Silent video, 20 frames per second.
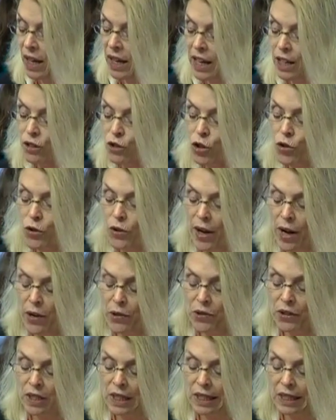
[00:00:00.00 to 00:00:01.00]
In
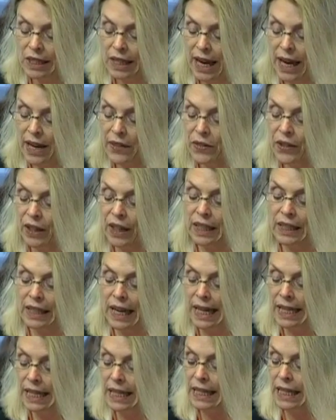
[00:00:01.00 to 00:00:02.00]
2010, the
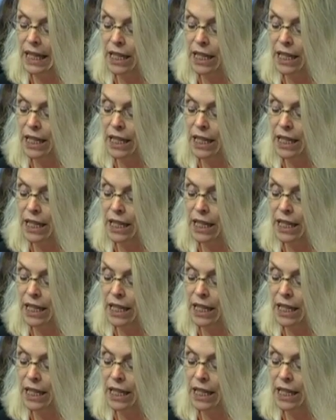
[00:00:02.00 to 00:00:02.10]
Canadian